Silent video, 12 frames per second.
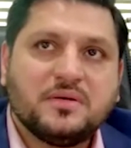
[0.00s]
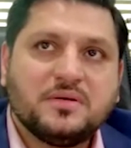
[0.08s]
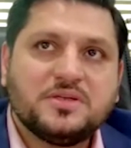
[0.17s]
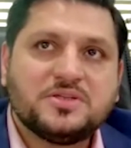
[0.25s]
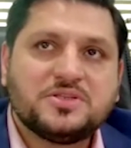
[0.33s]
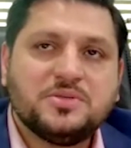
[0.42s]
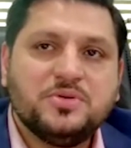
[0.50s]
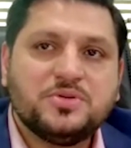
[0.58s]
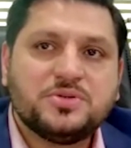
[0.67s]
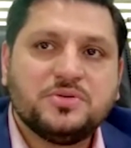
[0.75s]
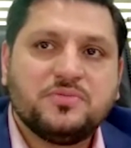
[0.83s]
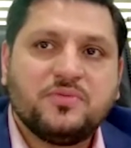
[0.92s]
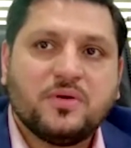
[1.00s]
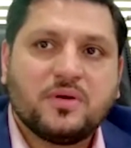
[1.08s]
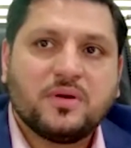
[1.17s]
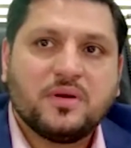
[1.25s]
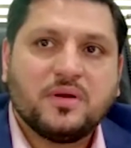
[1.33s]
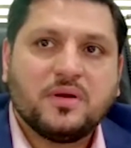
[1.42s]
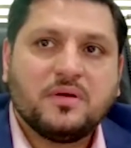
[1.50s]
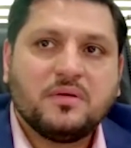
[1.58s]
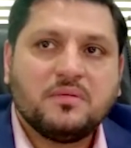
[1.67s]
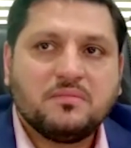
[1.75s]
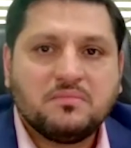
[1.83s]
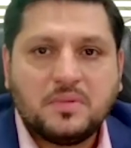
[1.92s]
distribution for
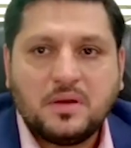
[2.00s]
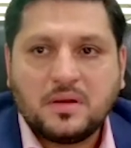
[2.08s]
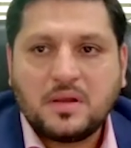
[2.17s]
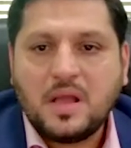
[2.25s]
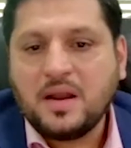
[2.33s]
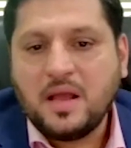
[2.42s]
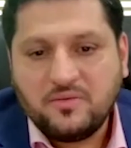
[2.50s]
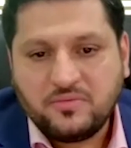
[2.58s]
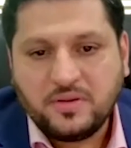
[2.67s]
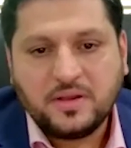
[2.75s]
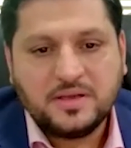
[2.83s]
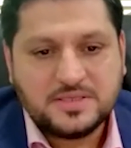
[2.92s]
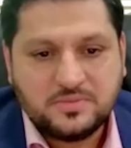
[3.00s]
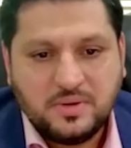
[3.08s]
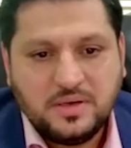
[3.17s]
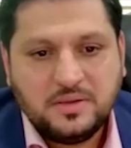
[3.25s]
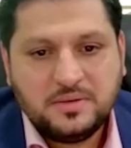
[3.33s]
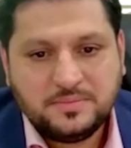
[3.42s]
Ghana, Africa as well.